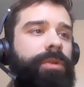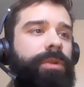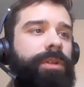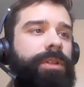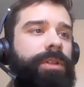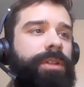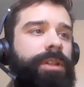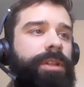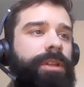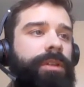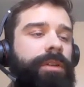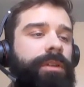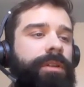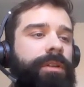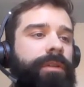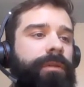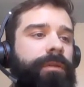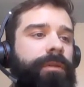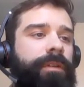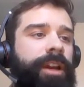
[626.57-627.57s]
You can see the
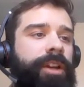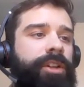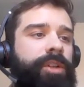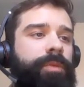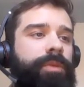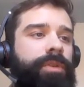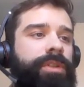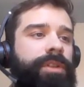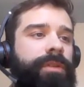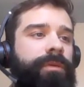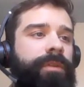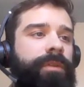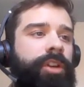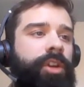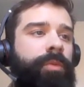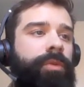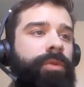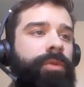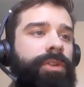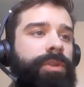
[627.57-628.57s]
different attributes
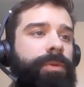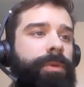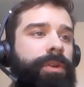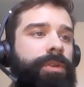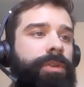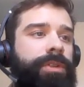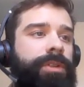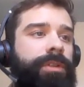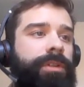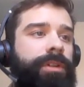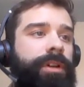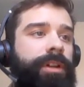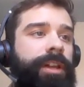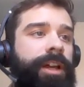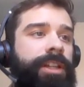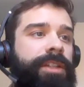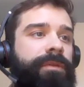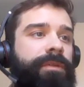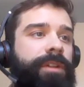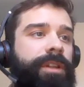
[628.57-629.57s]
available, as well as the
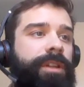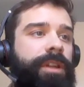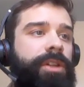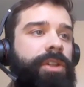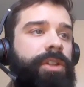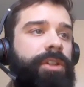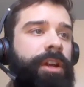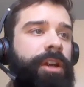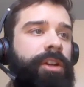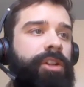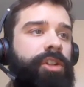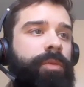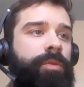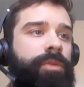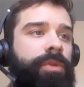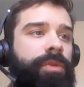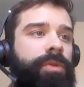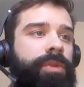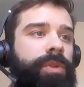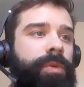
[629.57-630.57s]
classification
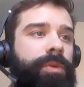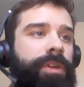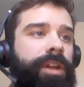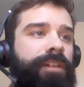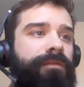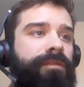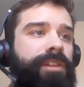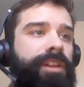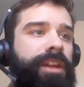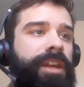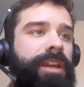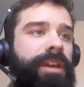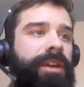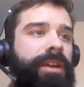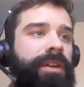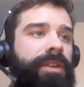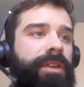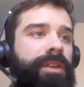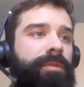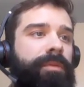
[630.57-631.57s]
attributes. We have
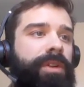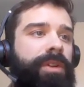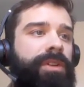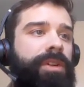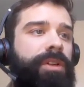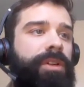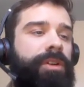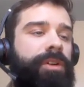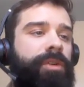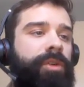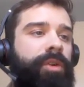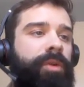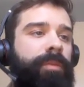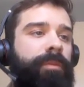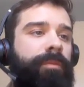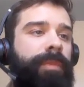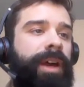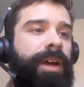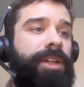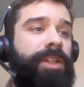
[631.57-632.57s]
length,
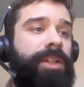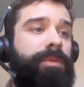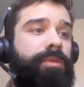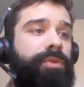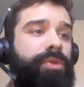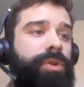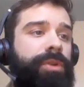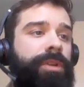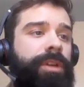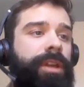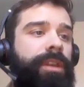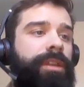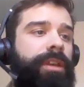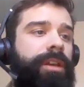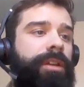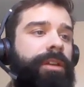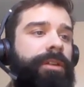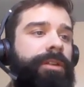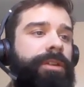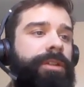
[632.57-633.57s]
material, maximum drilling
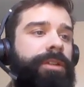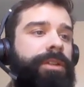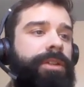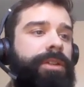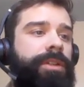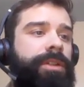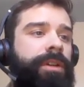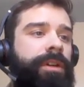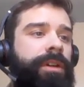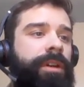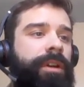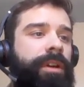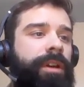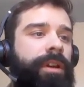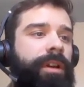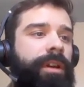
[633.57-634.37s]
thickness.